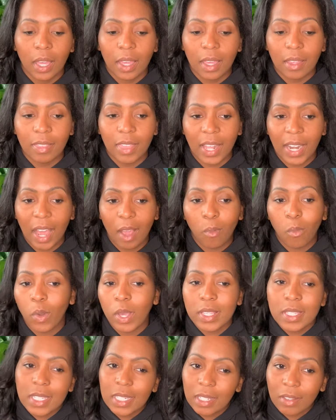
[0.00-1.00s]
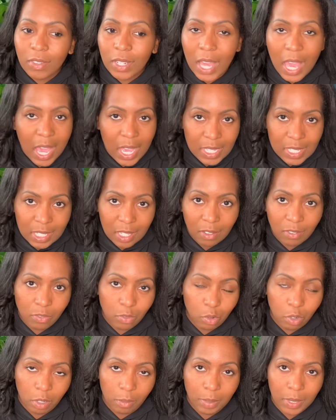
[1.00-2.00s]
that I wasn't even asking
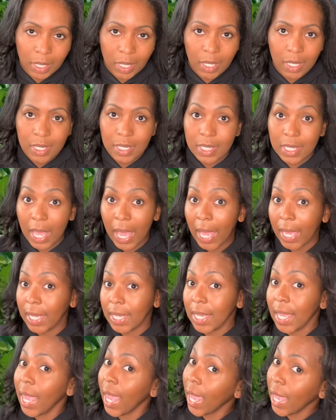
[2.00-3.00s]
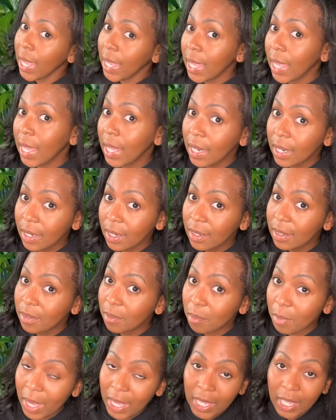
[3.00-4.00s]
for, because I can
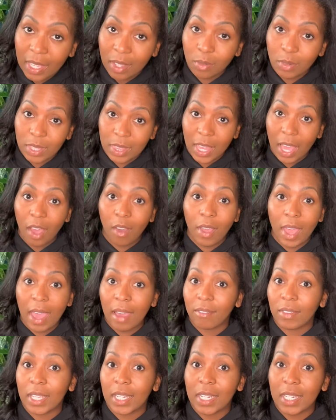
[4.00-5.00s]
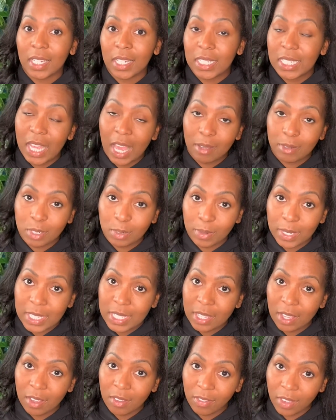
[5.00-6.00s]
make it without having any time to
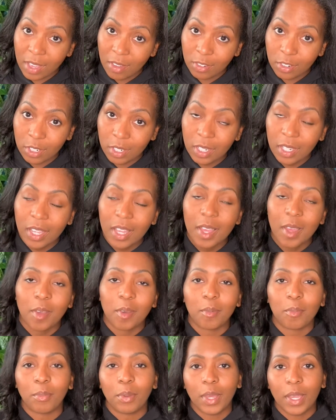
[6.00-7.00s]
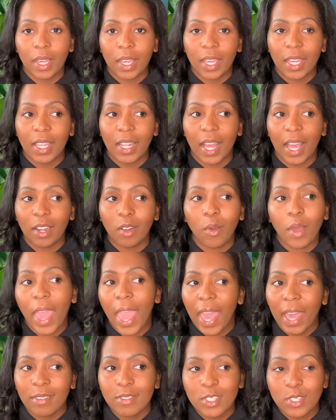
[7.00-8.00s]
myself ever, but I don't
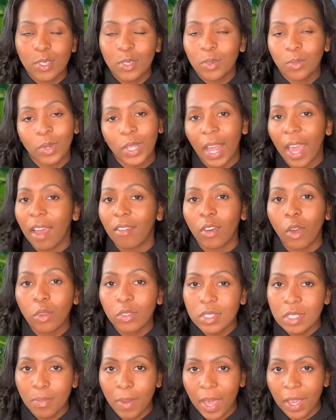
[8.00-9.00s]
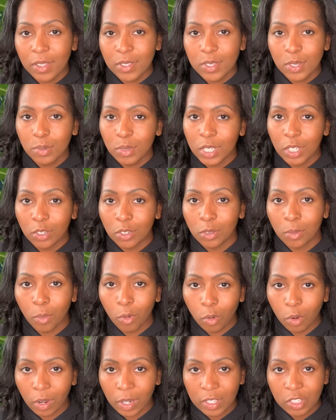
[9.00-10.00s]
have to when I have a whole spouse who can do
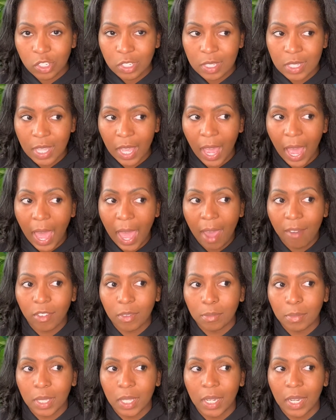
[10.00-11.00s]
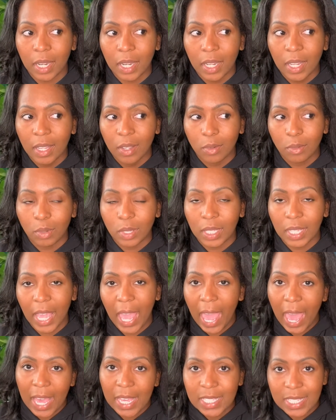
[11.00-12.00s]
more. It's just that I haven't been really
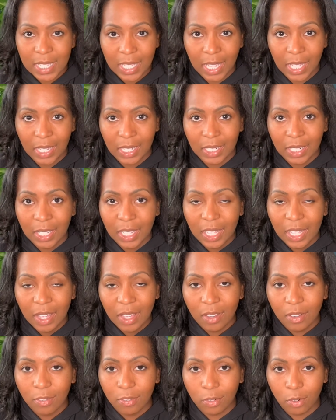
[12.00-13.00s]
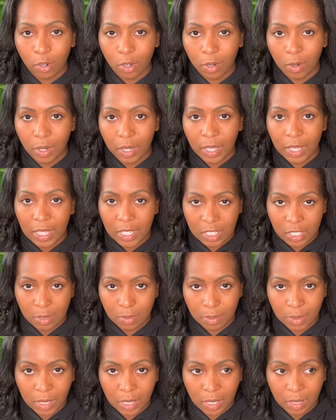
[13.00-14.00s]
asking for it to
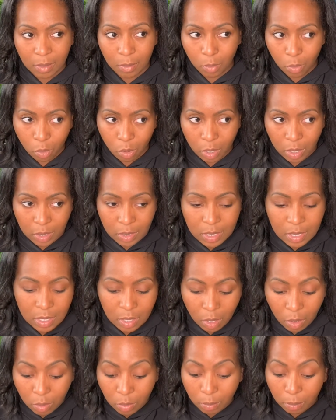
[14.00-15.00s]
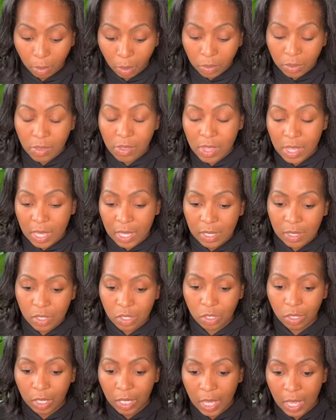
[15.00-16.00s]
be more. So both of these,
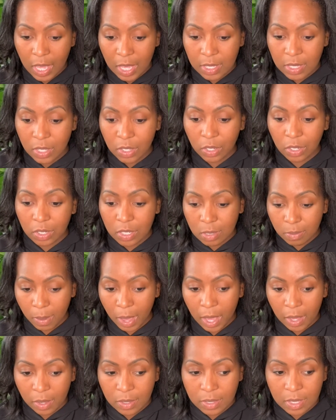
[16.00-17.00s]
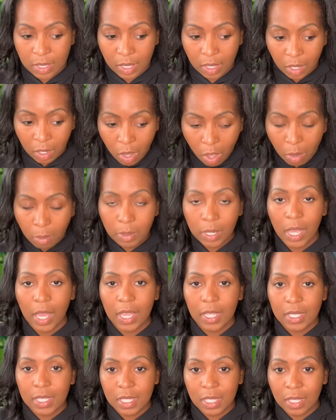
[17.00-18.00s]
your kids and your spouse,
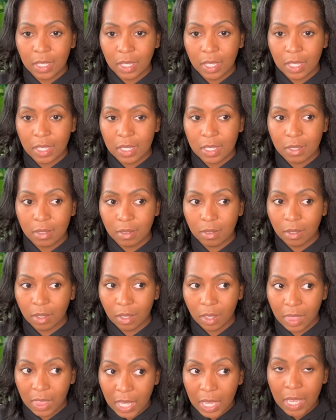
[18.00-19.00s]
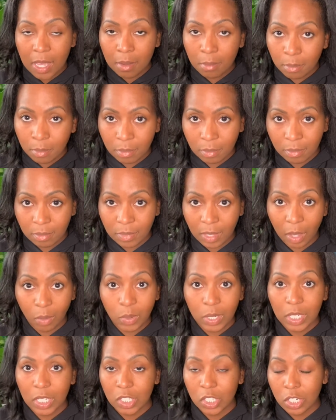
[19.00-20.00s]
culminates in this theme that we
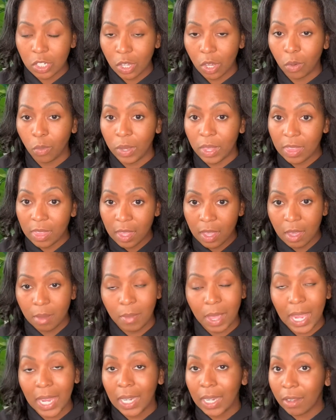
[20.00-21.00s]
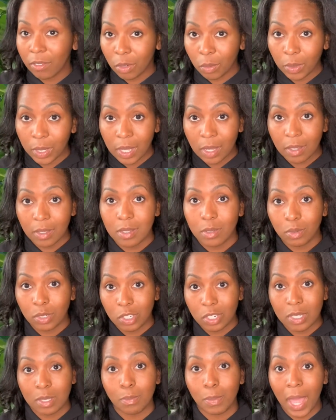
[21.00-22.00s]
need to know with them and everyone else, which
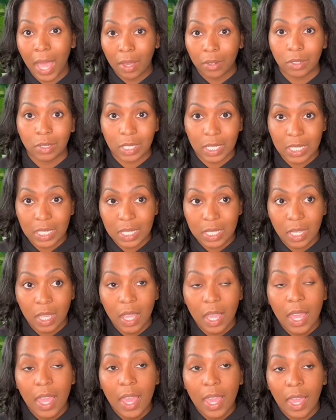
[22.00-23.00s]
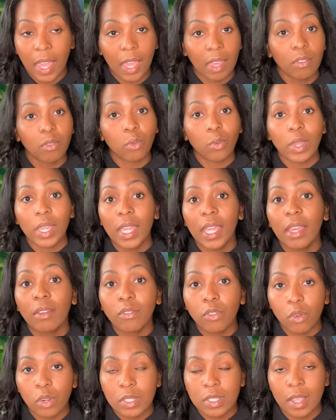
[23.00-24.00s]
is boundaries. If we
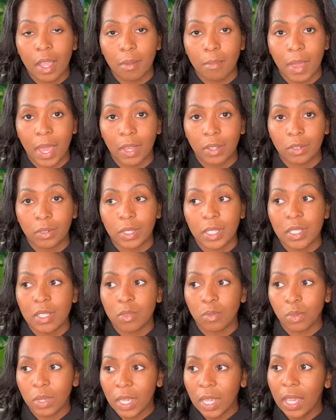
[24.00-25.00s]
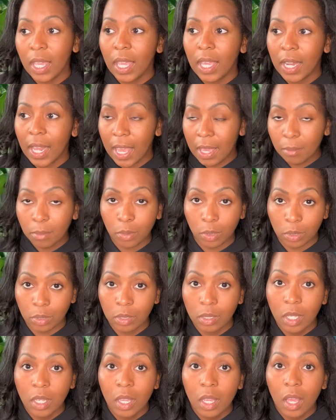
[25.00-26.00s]
enforce our boundaries, we enable
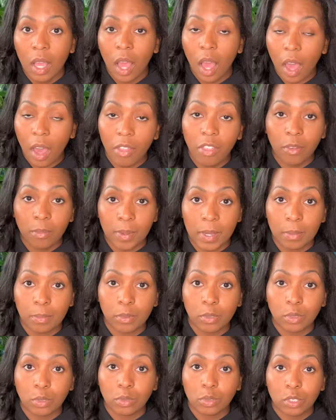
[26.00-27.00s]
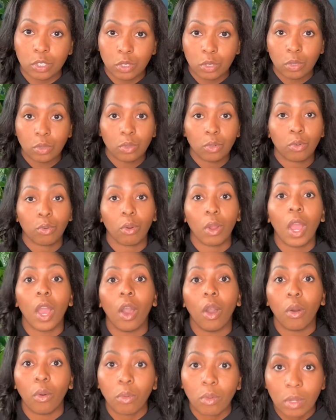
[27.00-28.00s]
other people to
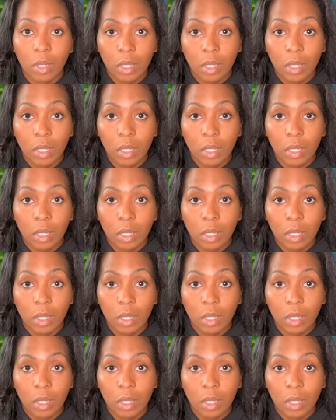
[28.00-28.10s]
grow